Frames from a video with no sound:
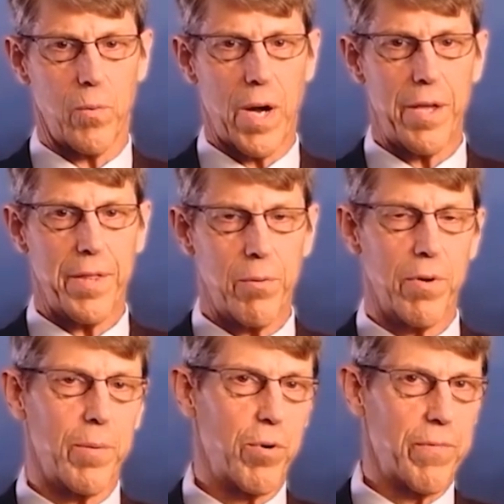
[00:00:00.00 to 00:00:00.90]
I think we're
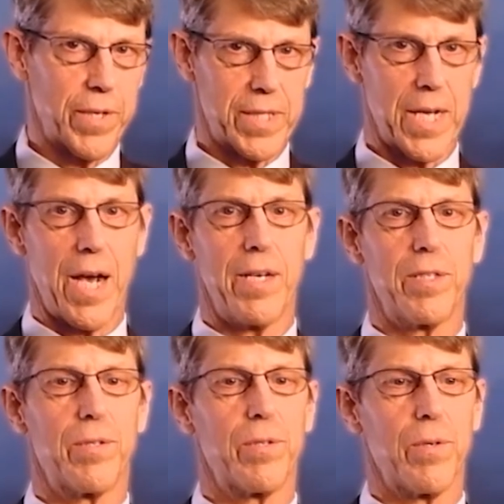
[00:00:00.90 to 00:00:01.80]
the perfect size.